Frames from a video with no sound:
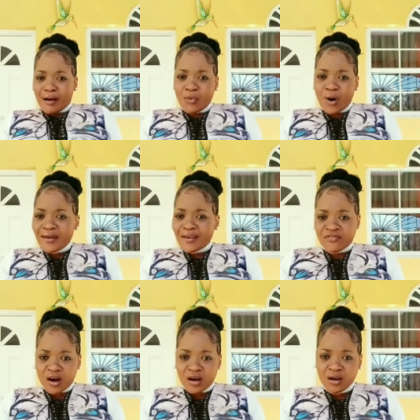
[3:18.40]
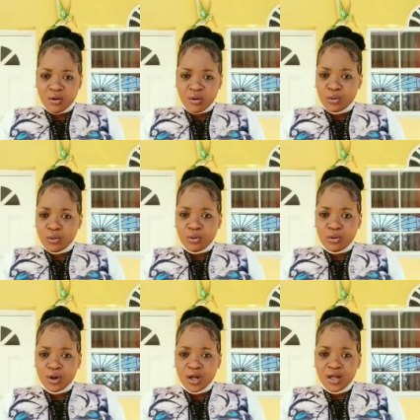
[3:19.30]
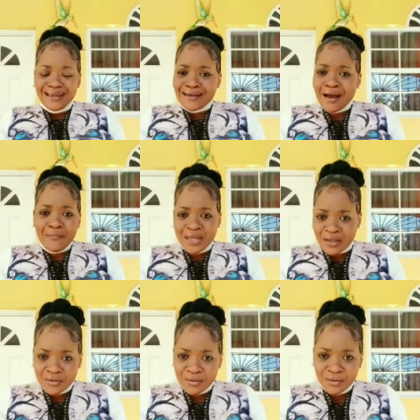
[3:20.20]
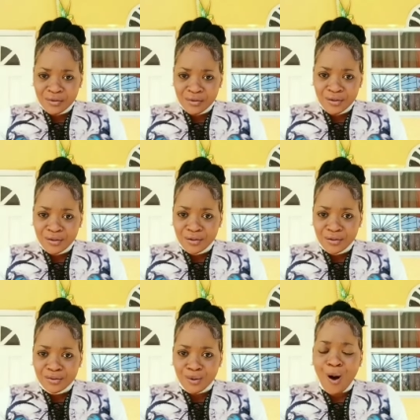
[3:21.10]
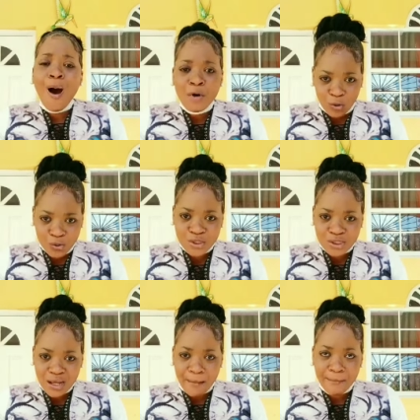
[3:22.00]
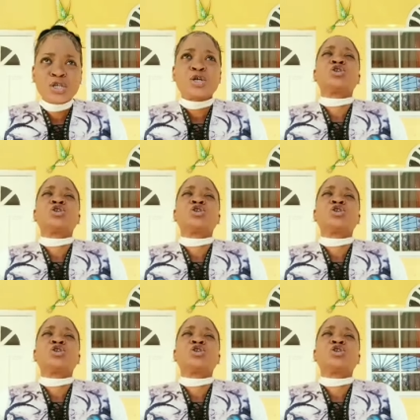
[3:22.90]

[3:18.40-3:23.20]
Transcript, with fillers: and whatever in me come out. And me